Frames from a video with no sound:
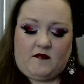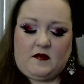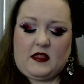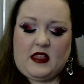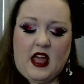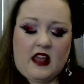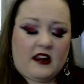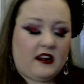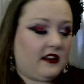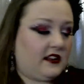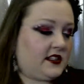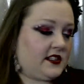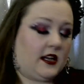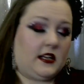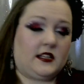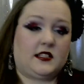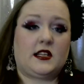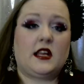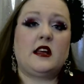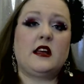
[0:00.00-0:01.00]
That is
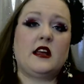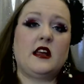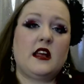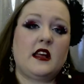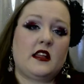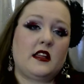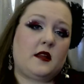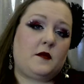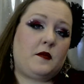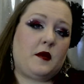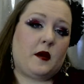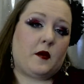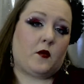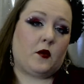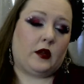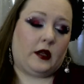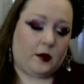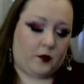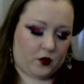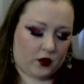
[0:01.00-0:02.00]
nice. It'd be a
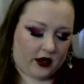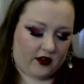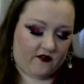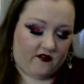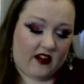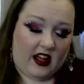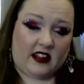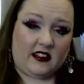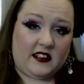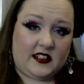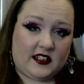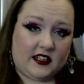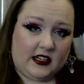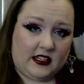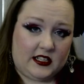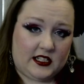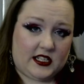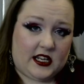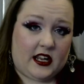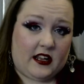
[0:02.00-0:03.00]
really pretty
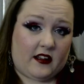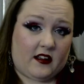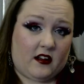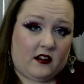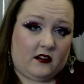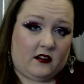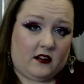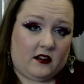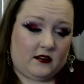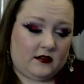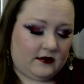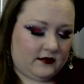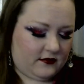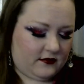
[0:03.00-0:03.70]
Valentine's Day color.